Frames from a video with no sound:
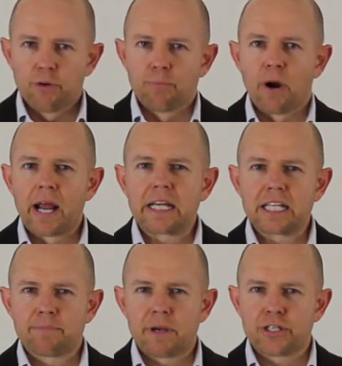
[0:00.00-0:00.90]
Your brain
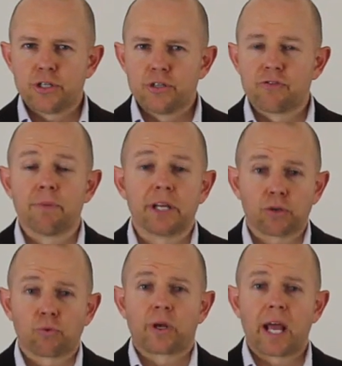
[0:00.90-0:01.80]
is best used for being
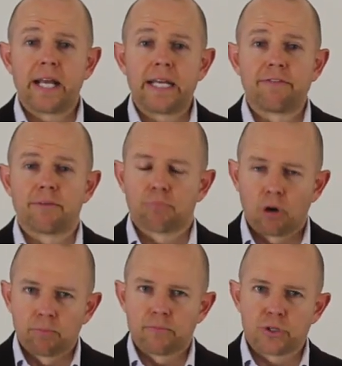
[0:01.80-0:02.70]
creative and
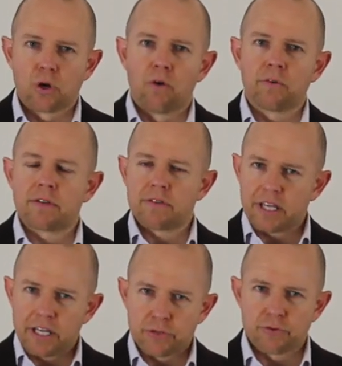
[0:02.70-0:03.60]
problem solving and
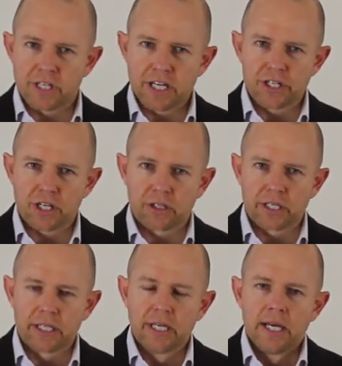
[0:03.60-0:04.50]
thinking
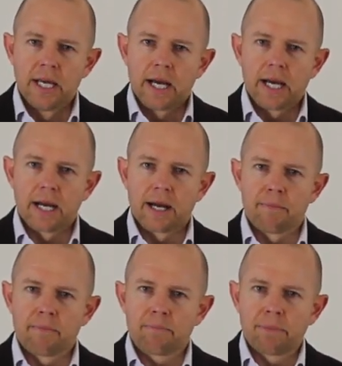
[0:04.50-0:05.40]
strategically.
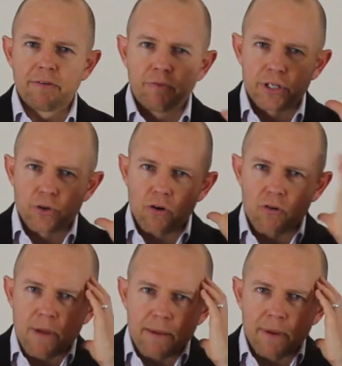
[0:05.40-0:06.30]
But if we're trying to
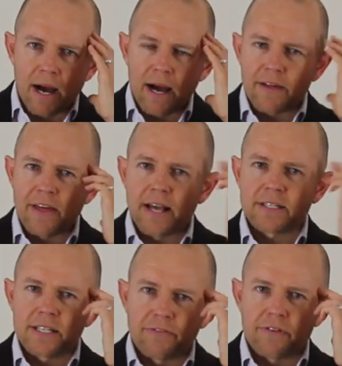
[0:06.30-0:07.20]
remember
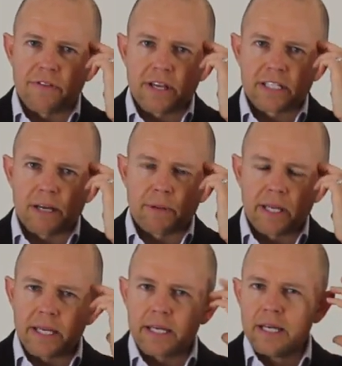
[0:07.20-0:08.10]
1,000 different things up
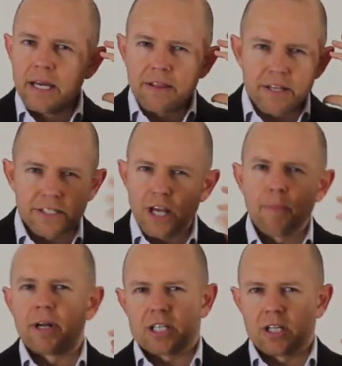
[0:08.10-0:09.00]
here, there's so
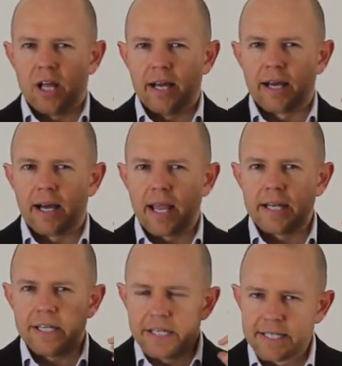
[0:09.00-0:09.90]
much clutter
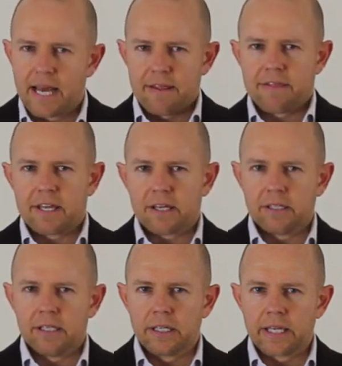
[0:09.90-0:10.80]
and you just can't think
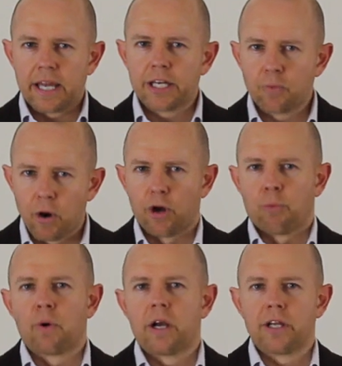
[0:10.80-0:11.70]
clearly and you won't
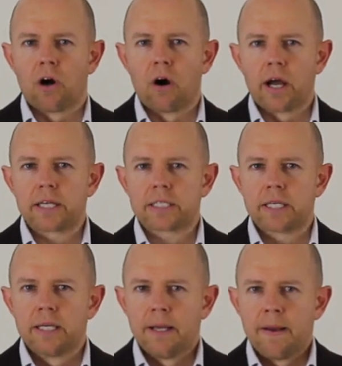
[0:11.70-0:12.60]
operate at your highest.
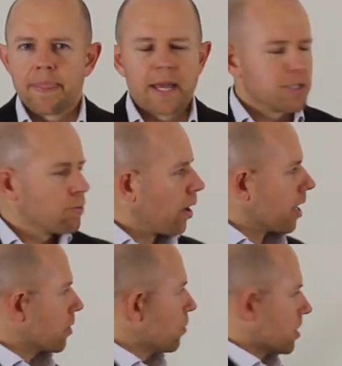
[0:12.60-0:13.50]
That's why
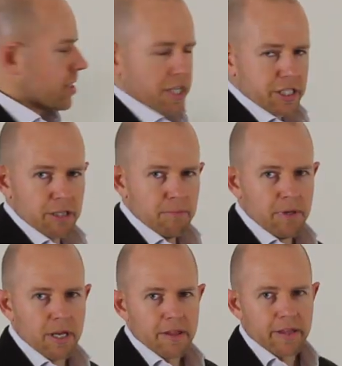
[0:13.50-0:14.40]
a good system
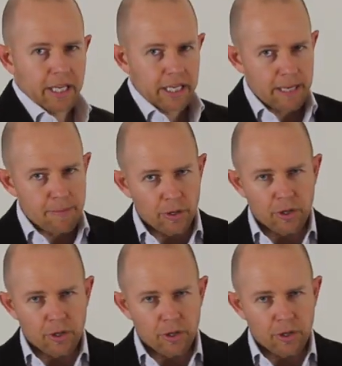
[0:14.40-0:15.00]
that can keep your